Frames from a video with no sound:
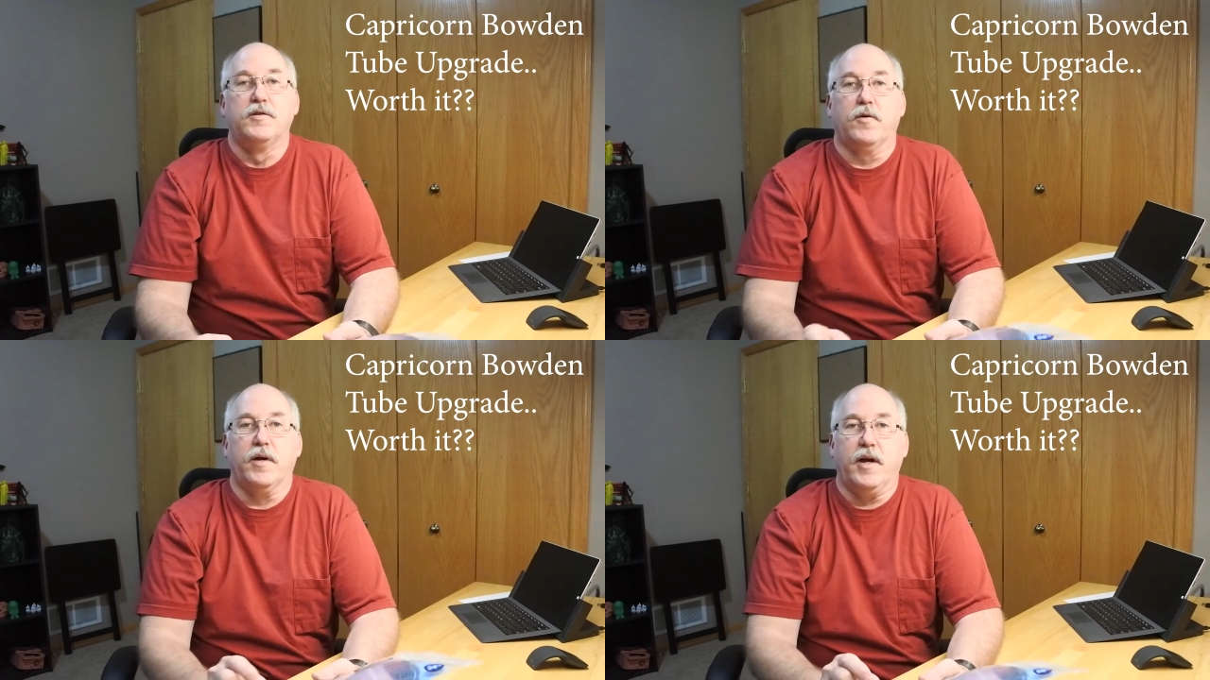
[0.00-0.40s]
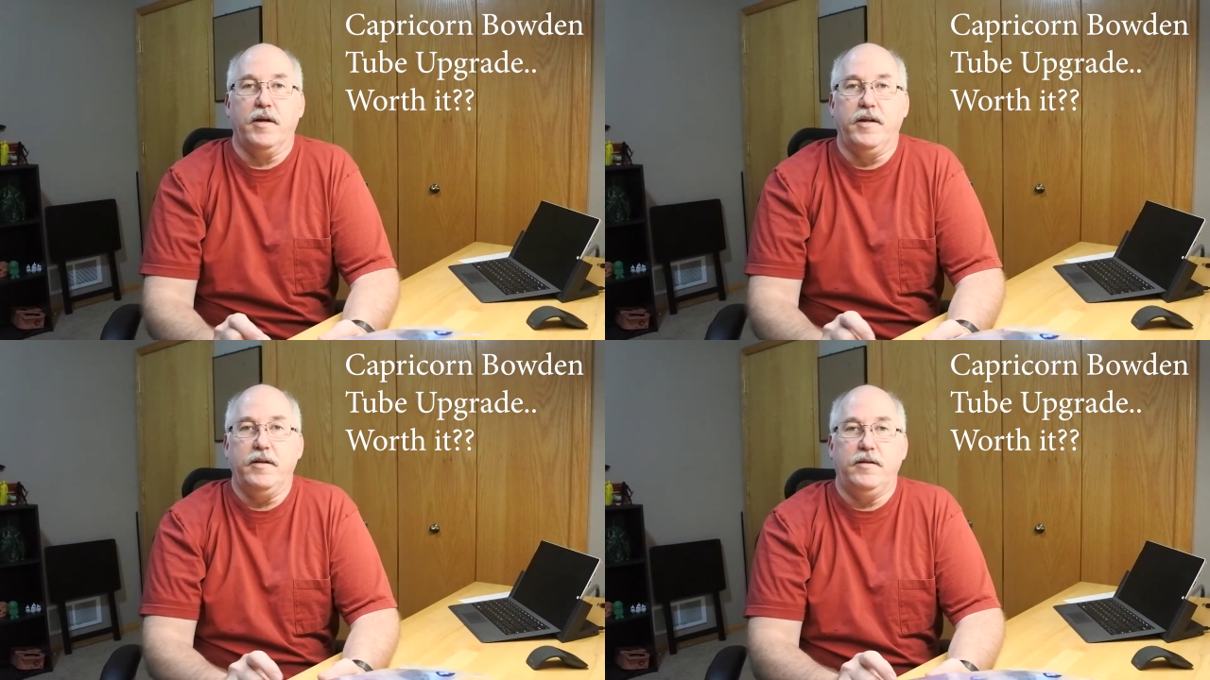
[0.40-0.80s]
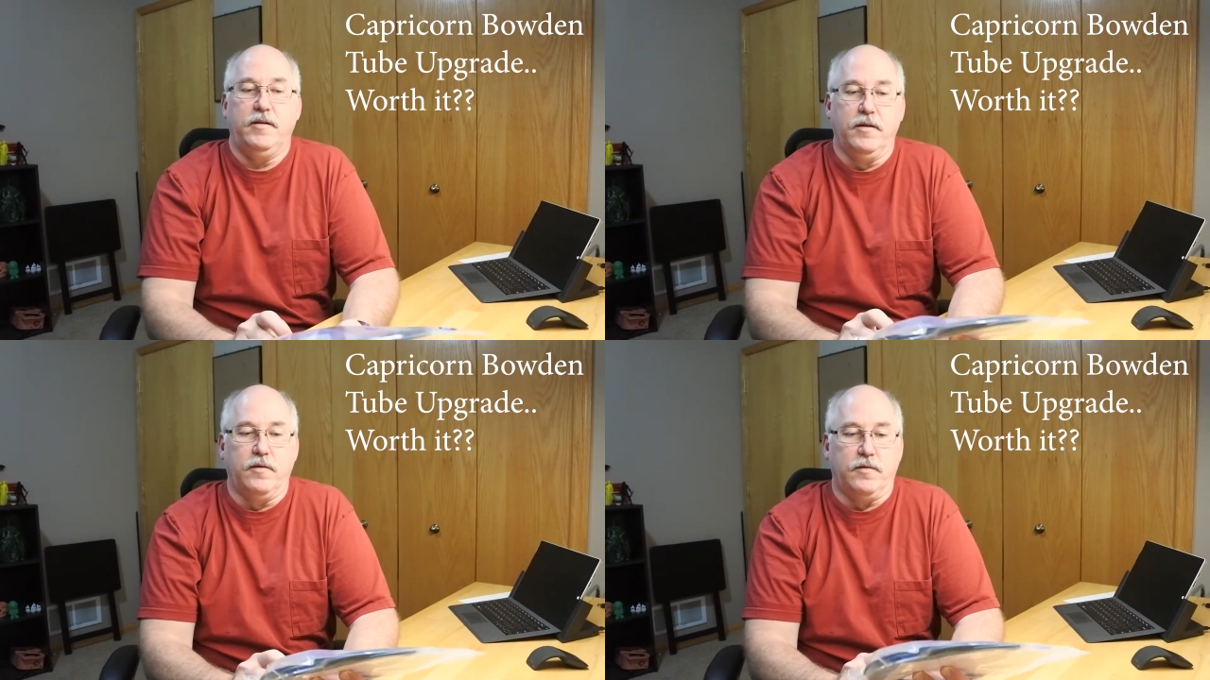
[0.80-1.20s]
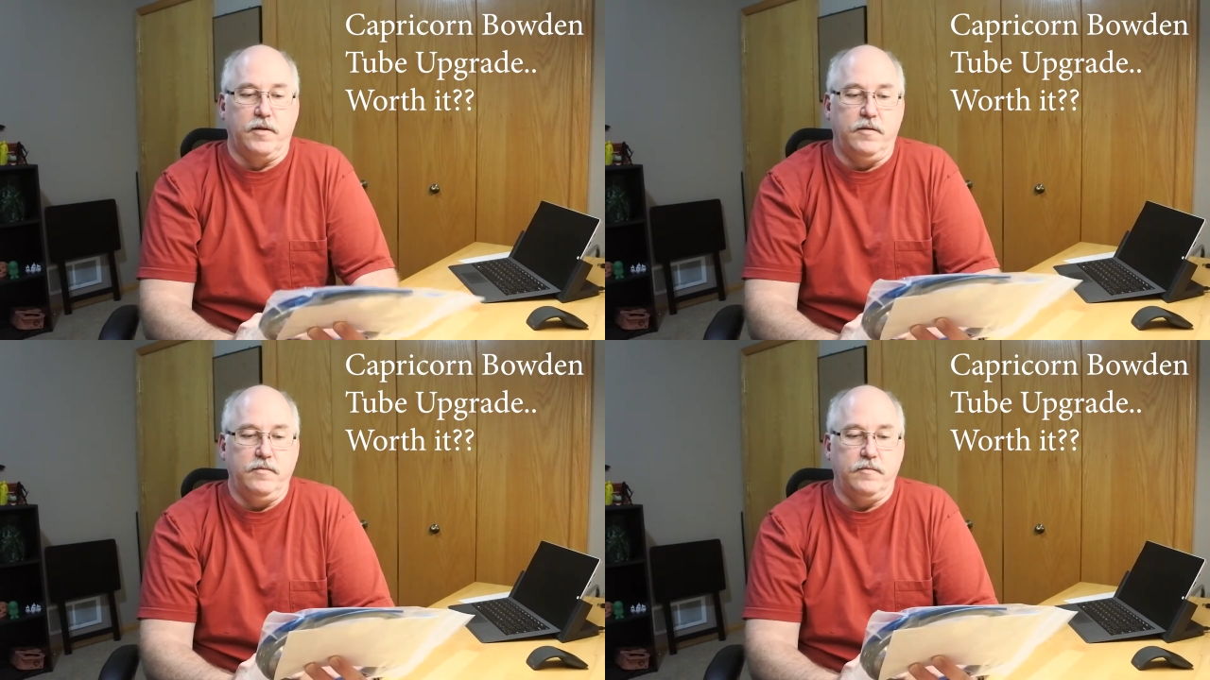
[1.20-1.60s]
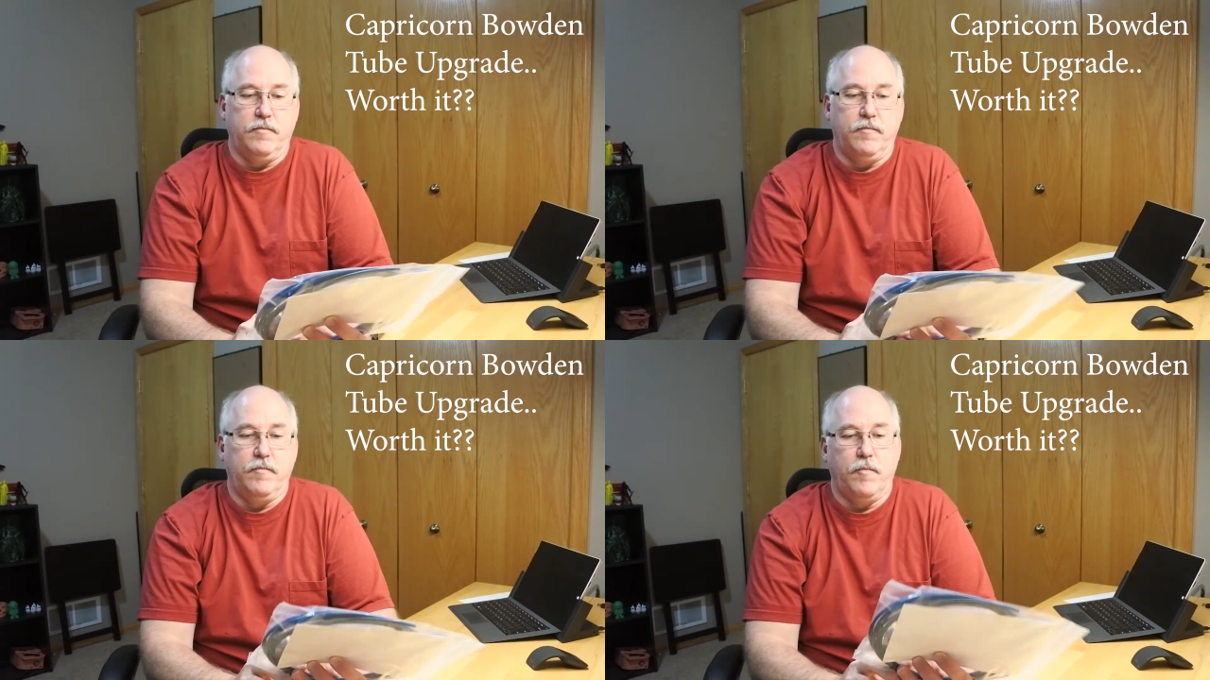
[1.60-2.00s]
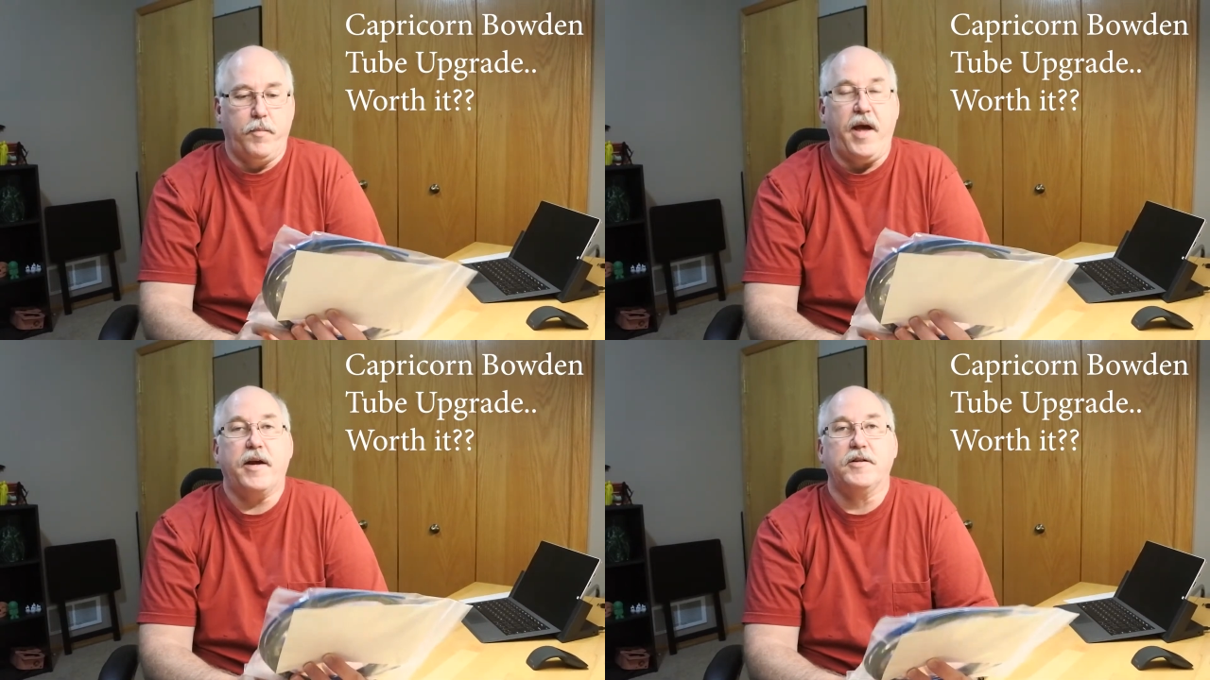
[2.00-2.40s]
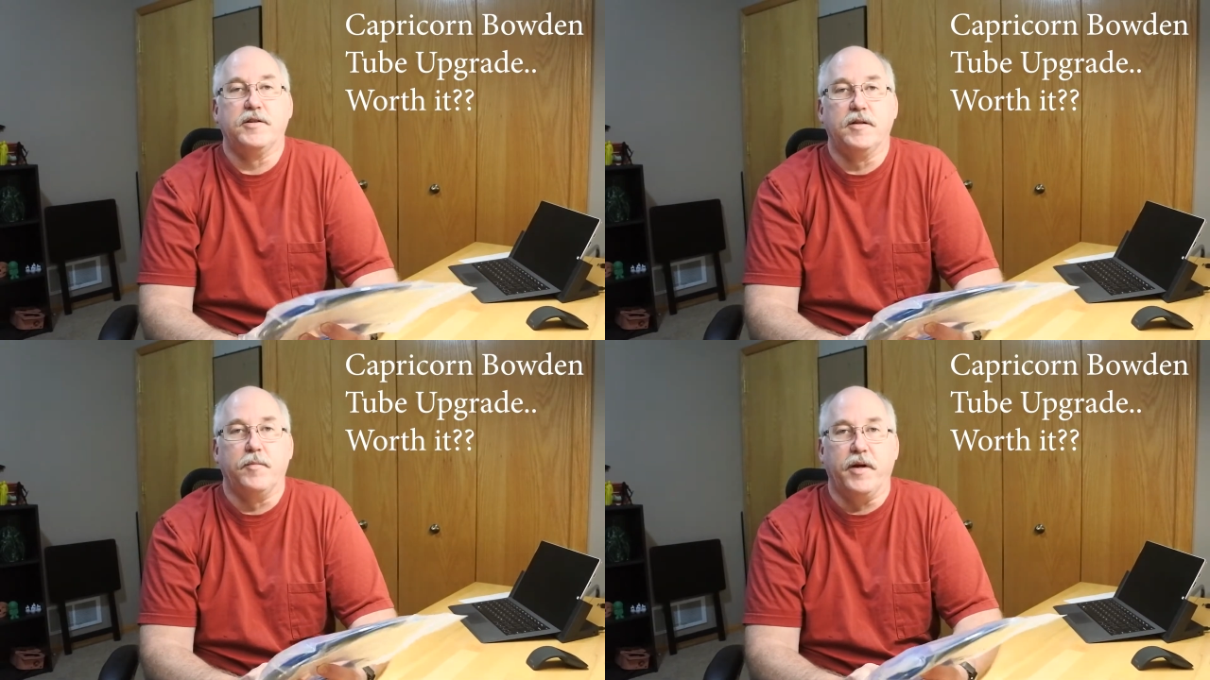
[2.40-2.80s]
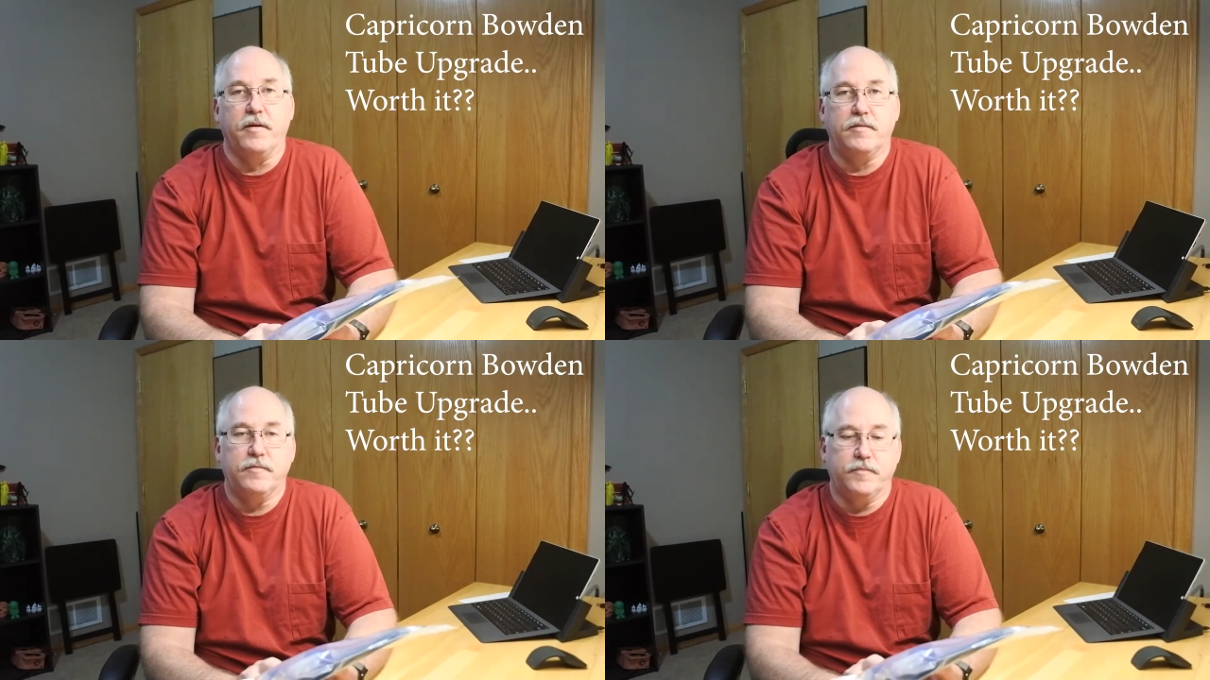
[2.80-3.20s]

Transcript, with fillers: So I got a neat little package in the mail.